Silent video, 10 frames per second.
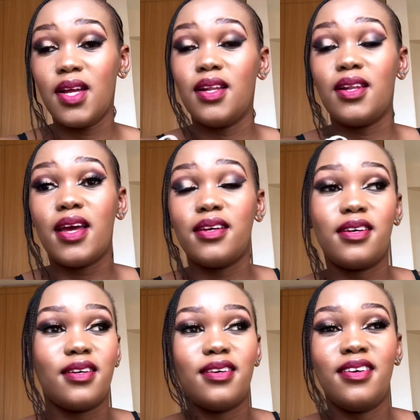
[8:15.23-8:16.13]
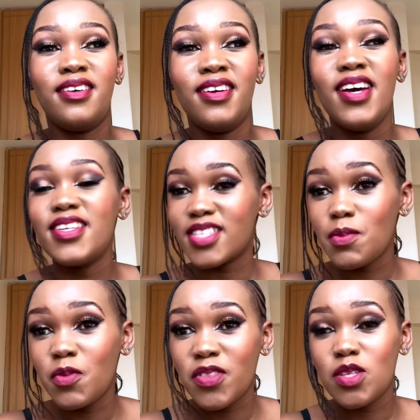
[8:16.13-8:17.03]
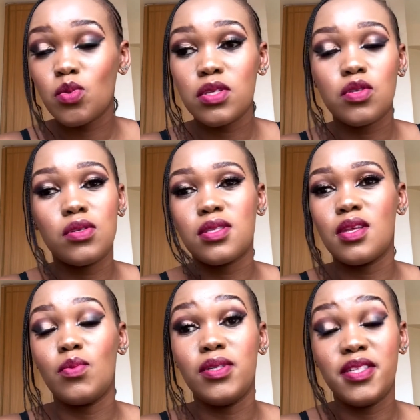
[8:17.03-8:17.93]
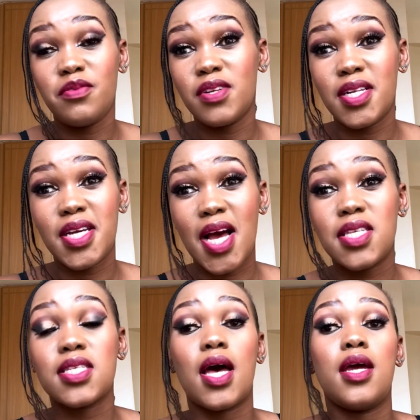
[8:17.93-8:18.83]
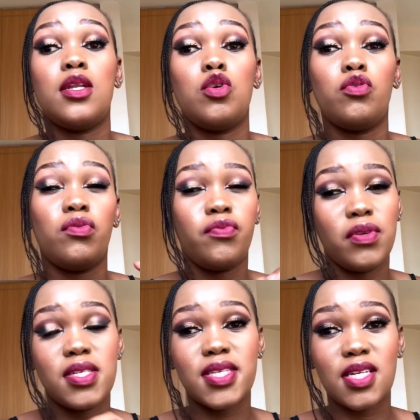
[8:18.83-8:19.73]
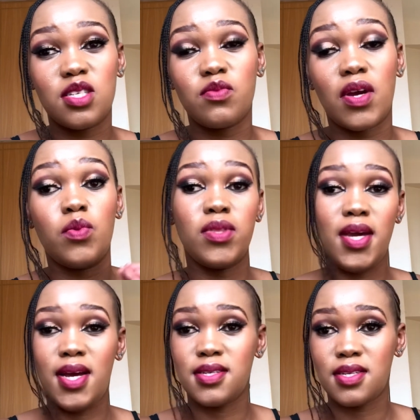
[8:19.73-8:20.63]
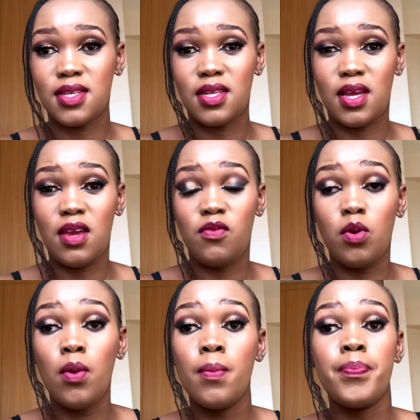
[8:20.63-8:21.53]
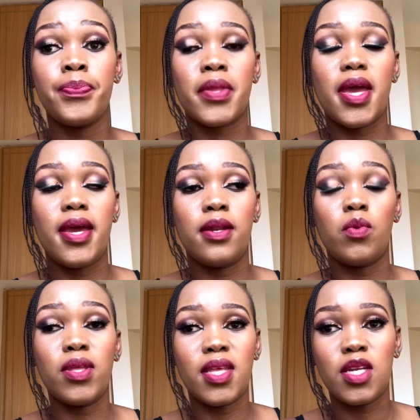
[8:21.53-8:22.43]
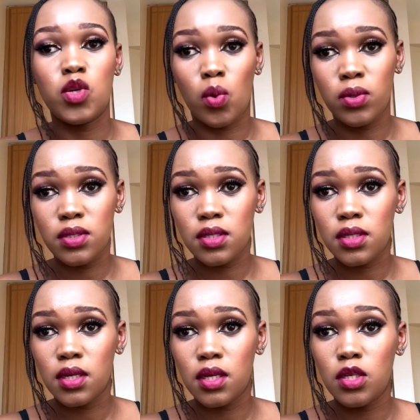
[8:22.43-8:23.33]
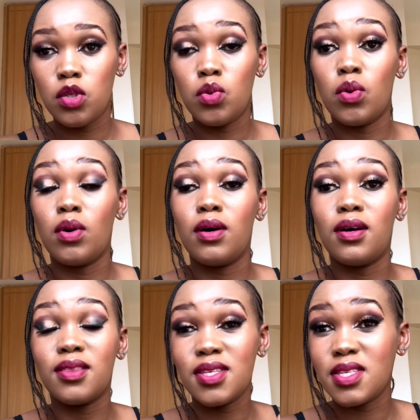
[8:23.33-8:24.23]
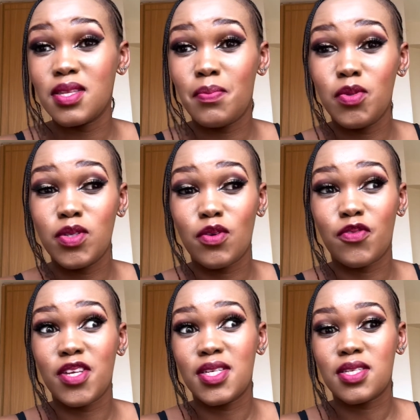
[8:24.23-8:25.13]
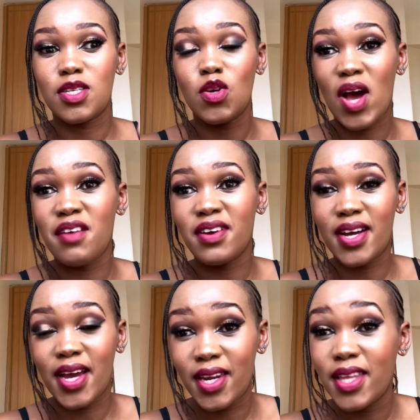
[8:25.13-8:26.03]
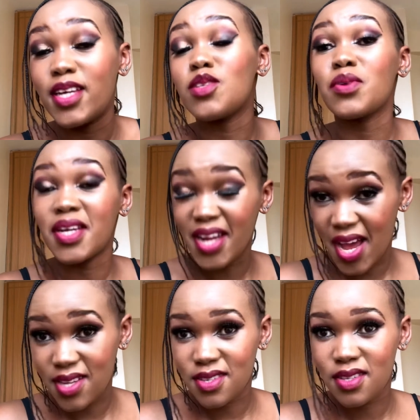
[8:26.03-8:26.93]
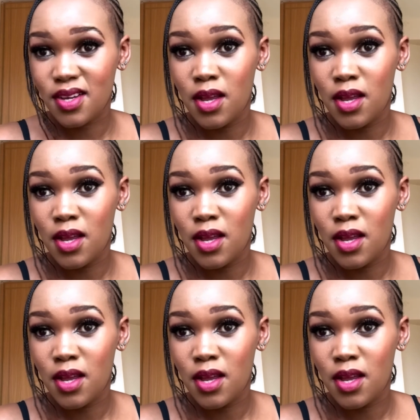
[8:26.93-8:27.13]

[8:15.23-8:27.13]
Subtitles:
Like some of these questions they will definitely answer and you'll feel satisfied with the answers that they give you. And when they don't, this is the beauty of things. You have a gyna that you can ask.